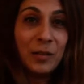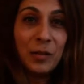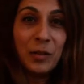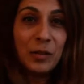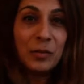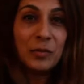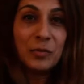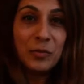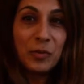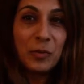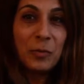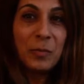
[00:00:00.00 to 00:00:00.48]

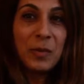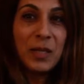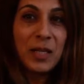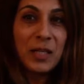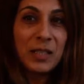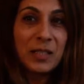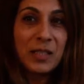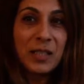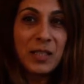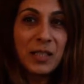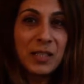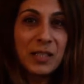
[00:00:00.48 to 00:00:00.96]
For me,
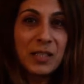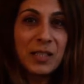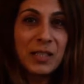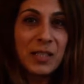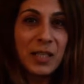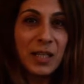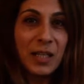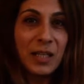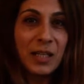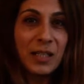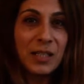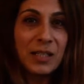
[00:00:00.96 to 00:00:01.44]
it's
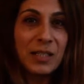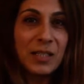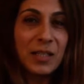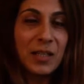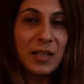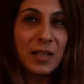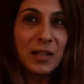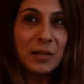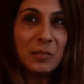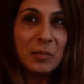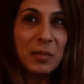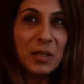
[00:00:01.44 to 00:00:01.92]

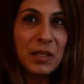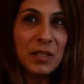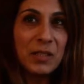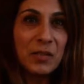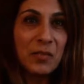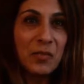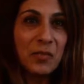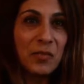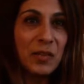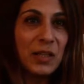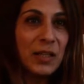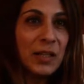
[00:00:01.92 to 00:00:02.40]
a
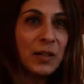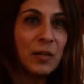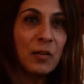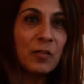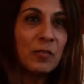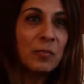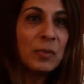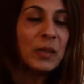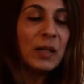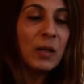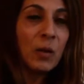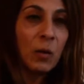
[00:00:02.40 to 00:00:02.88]
feeling
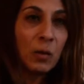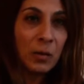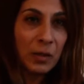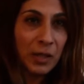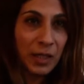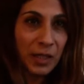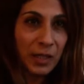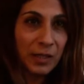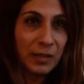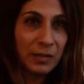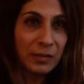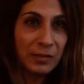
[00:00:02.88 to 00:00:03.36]
of
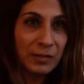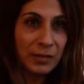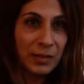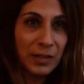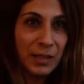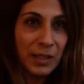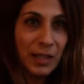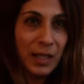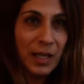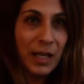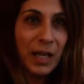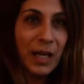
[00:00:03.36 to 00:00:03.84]
belonging.
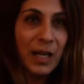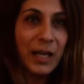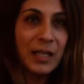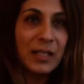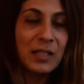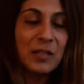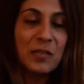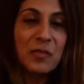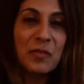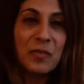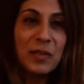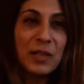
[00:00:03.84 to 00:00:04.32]

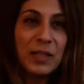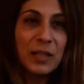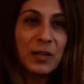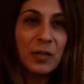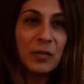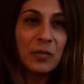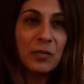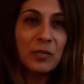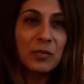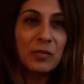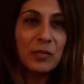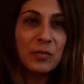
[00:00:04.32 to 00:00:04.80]
It's a feeling
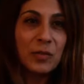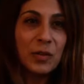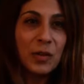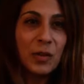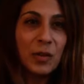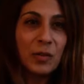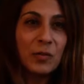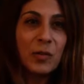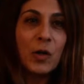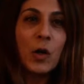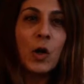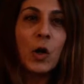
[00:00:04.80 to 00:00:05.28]
of
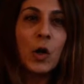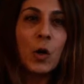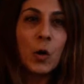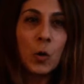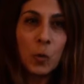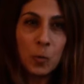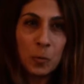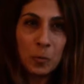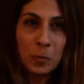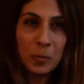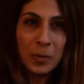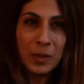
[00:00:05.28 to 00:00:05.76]
a
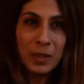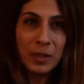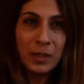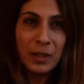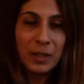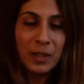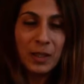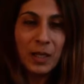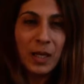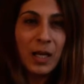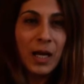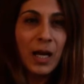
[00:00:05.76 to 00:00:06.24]
home
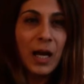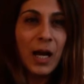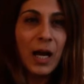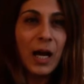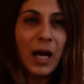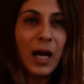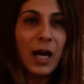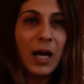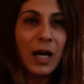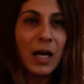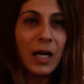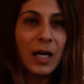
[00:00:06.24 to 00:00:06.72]

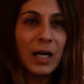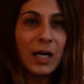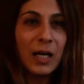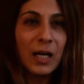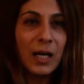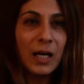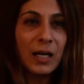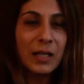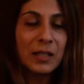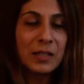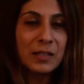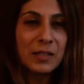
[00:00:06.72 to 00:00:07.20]

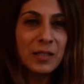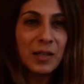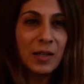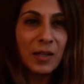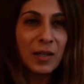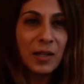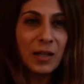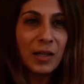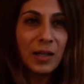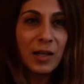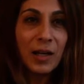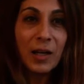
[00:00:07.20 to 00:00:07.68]
and
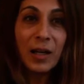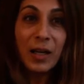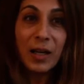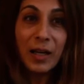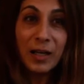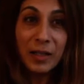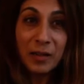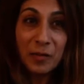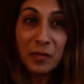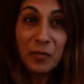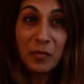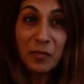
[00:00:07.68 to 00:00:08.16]

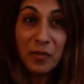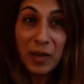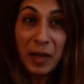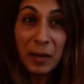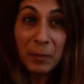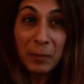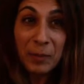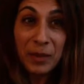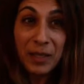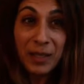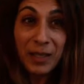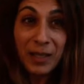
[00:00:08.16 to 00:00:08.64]
a
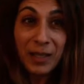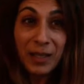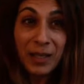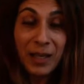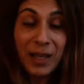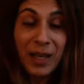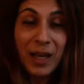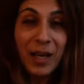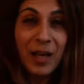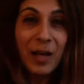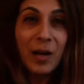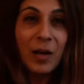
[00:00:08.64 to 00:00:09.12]
family.
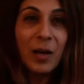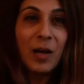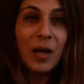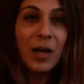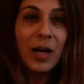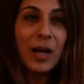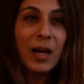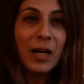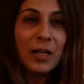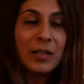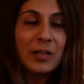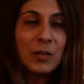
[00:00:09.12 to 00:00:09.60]

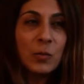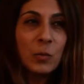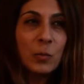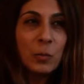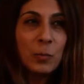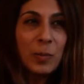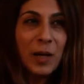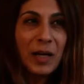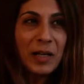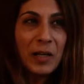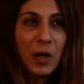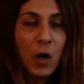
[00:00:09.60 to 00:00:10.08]
And
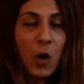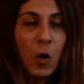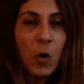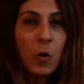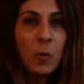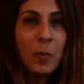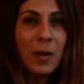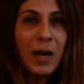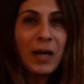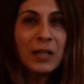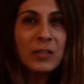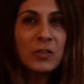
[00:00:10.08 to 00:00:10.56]
by
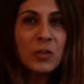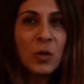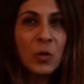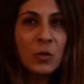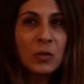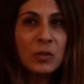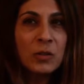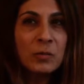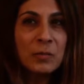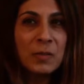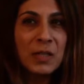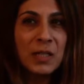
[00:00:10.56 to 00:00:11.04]
home, I
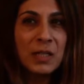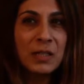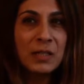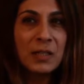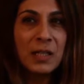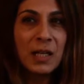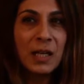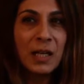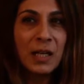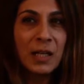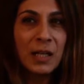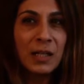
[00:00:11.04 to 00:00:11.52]
don't mean
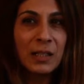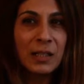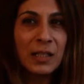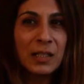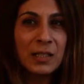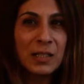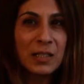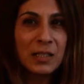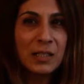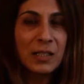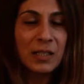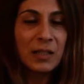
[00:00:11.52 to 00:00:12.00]

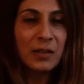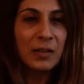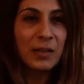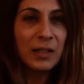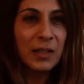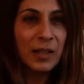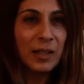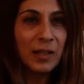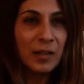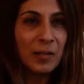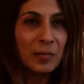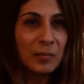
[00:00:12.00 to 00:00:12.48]
necessarily